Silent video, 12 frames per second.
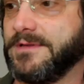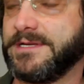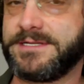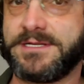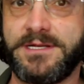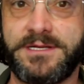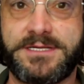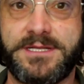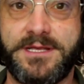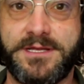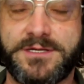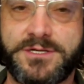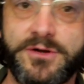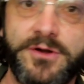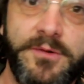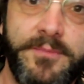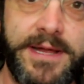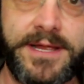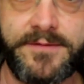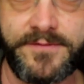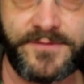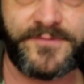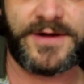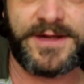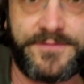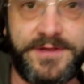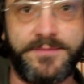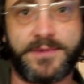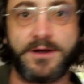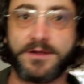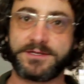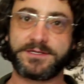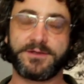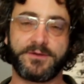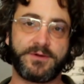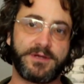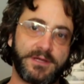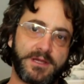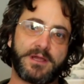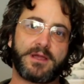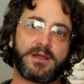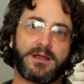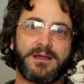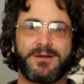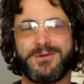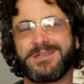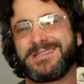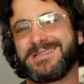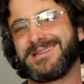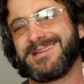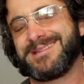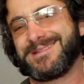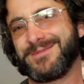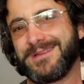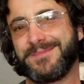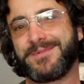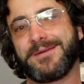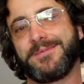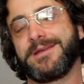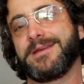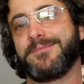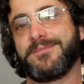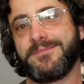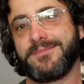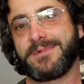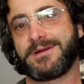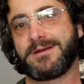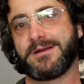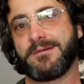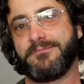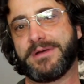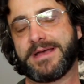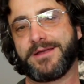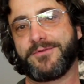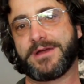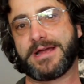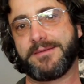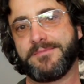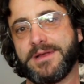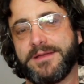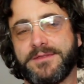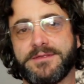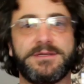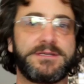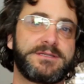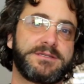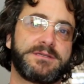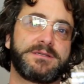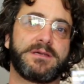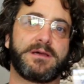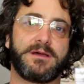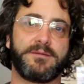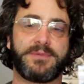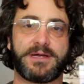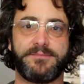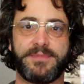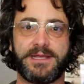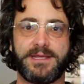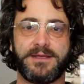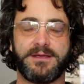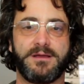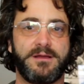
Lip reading: listening to the internal mic of the 5D Mark II, which is really probably getting a bad rap, not the least by me.